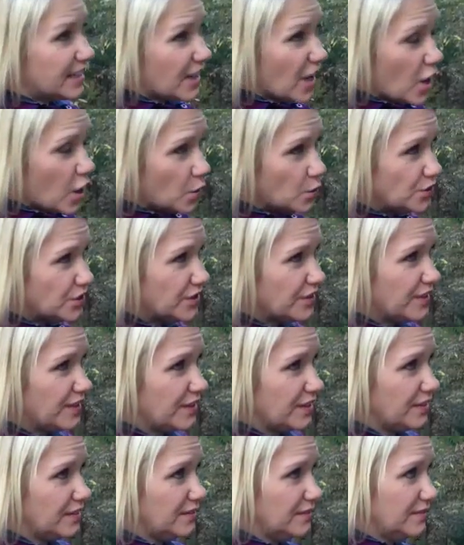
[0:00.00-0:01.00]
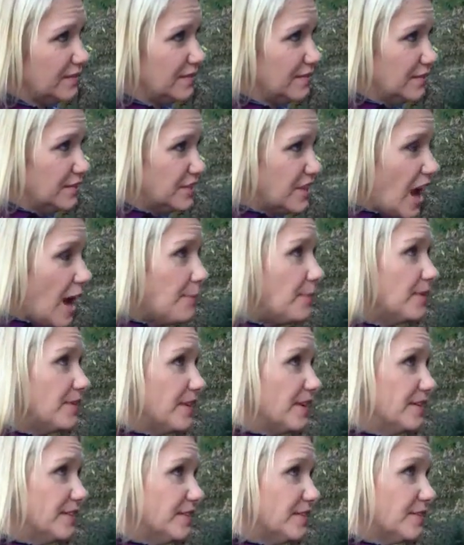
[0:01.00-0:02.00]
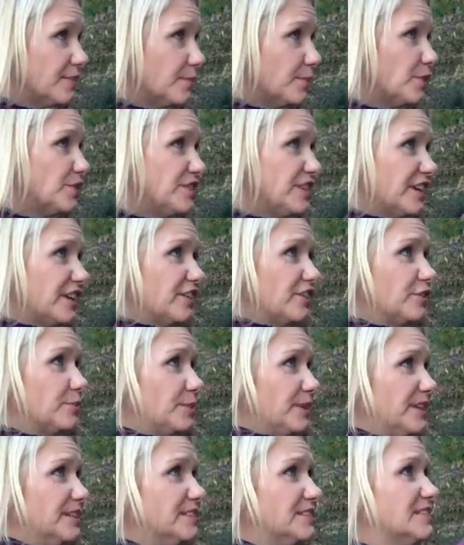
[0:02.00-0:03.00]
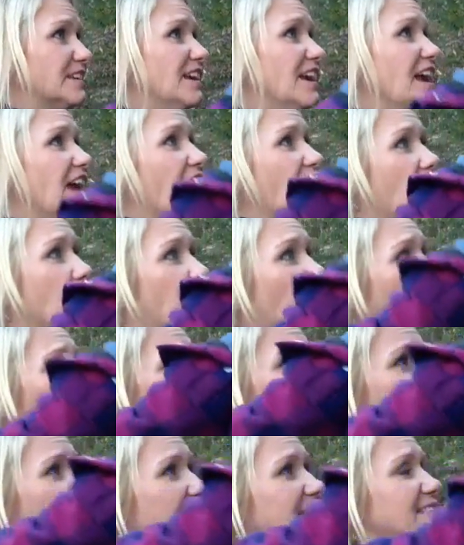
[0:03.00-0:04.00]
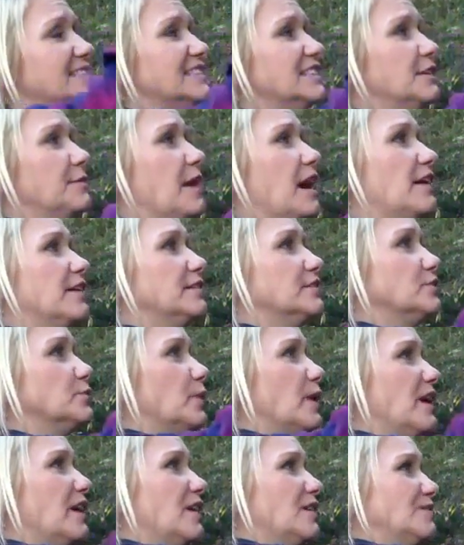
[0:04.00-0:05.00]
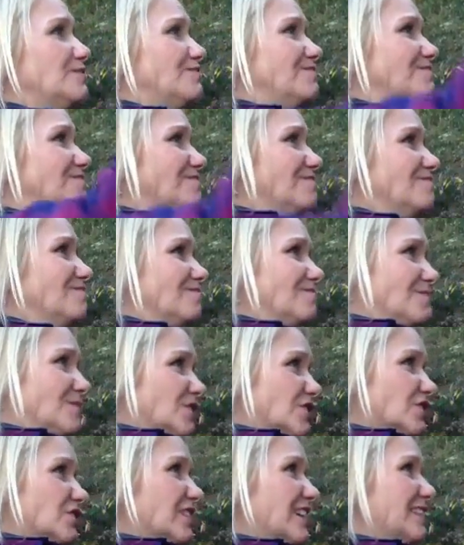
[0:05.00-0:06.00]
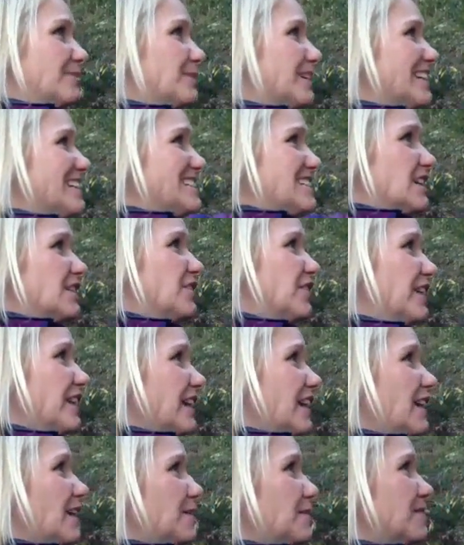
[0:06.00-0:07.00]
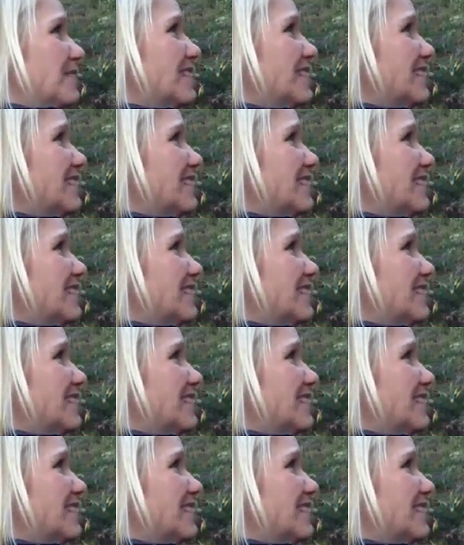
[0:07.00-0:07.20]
to go to the top of this particular piece and pop that seam out as well. So I'm getting under here.